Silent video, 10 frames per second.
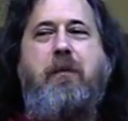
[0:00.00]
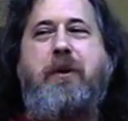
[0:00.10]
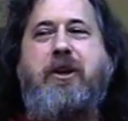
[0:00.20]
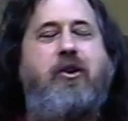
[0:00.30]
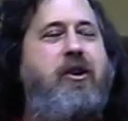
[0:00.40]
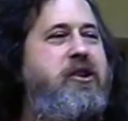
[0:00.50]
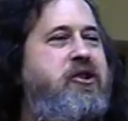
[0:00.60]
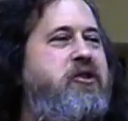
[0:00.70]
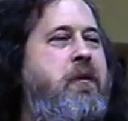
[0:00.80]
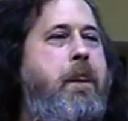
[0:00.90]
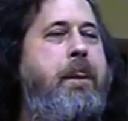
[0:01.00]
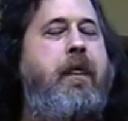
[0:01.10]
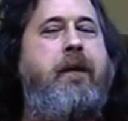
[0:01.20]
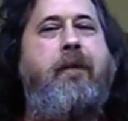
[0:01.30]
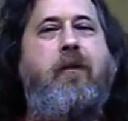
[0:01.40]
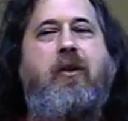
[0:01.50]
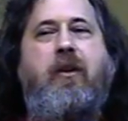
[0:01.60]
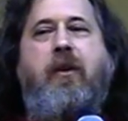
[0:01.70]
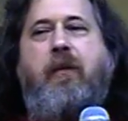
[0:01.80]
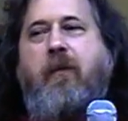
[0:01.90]
Because
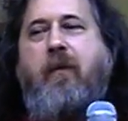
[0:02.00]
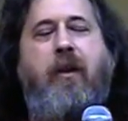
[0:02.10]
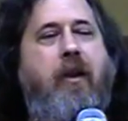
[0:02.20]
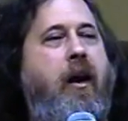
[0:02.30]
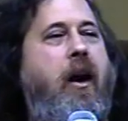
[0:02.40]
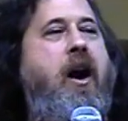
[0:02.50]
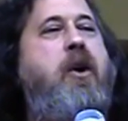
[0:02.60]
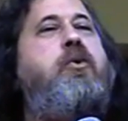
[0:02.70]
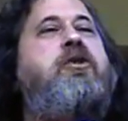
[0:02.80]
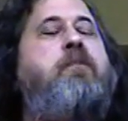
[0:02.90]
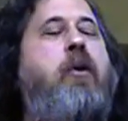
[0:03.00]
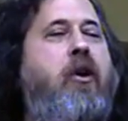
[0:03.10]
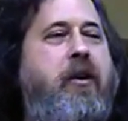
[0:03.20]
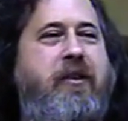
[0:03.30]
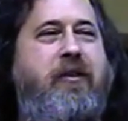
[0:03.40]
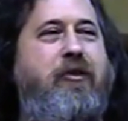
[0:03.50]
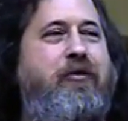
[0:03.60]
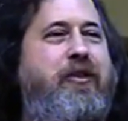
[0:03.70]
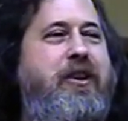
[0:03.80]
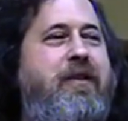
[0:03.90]
I've been part
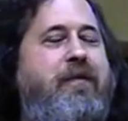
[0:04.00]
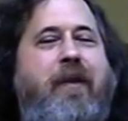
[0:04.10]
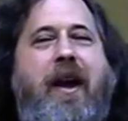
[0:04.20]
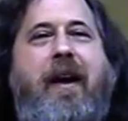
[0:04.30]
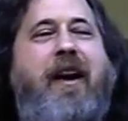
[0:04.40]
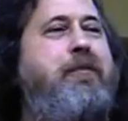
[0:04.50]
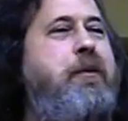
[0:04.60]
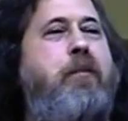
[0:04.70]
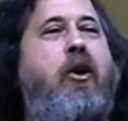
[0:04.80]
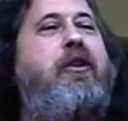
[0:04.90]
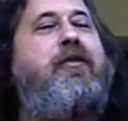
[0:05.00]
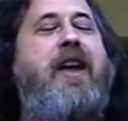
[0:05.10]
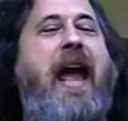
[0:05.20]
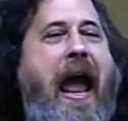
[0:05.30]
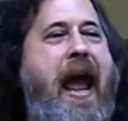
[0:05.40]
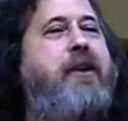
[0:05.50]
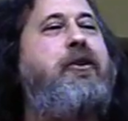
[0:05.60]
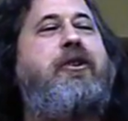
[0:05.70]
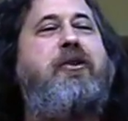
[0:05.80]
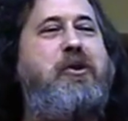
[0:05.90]
of the
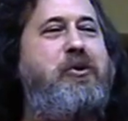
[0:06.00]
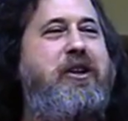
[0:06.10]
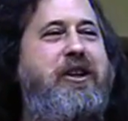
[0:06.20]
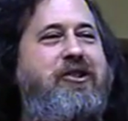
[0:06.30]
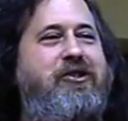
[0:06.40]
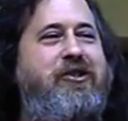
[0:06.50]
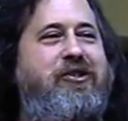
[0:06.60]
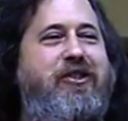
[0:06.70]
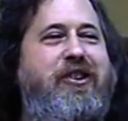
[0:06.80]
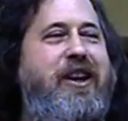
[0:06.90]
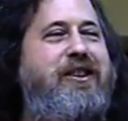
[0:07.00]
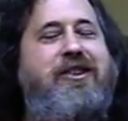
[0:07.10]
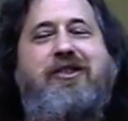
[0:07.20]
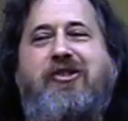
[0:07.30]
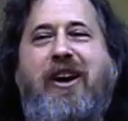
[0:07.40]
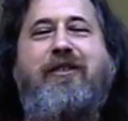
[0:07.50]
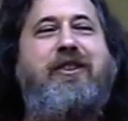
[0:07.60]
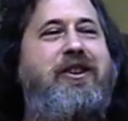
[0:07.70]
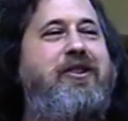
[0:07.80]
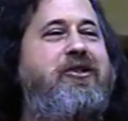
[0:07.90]
hacker community since the
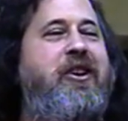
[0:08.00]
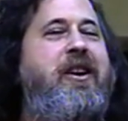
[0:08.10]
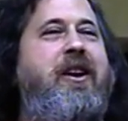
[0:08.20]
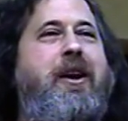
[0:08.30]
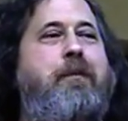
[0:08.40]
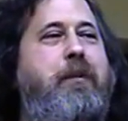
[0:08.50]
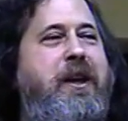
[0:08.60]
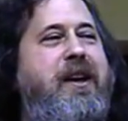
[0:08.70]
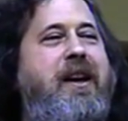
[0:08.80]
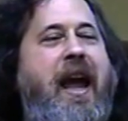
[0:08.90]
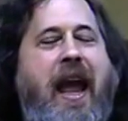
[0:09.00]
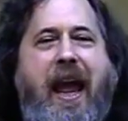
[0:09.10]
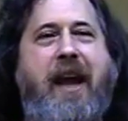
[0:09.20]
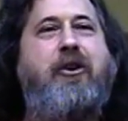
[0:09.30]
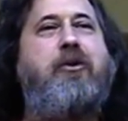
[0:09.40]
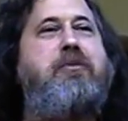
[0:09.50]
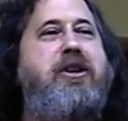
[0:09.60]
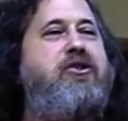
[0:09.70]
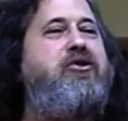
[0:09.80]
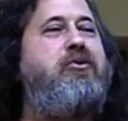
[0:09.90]
1970s, and being a hacker
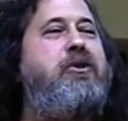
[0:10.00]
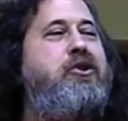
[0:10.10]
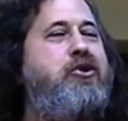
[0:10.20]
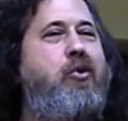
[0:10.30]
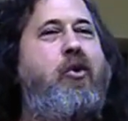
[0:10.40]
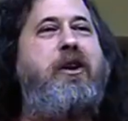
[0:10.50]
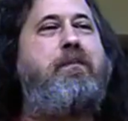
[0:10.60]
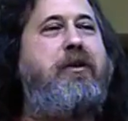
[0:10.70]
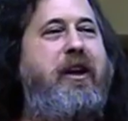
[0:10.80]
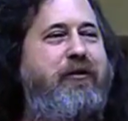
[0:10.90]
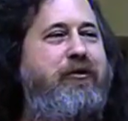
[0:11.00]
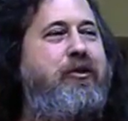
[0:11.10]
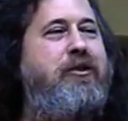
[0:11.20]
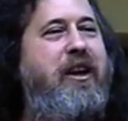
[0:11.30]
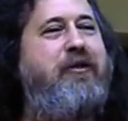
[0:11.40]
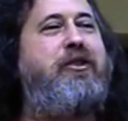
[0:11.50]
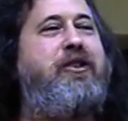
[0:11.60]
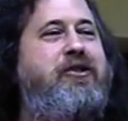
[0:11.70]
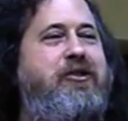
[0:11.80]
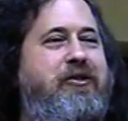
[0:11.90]
means you enjoy playful
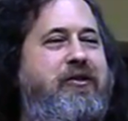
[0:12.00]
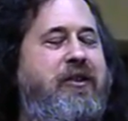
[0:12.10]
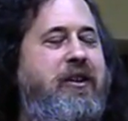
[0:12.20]
cleverness.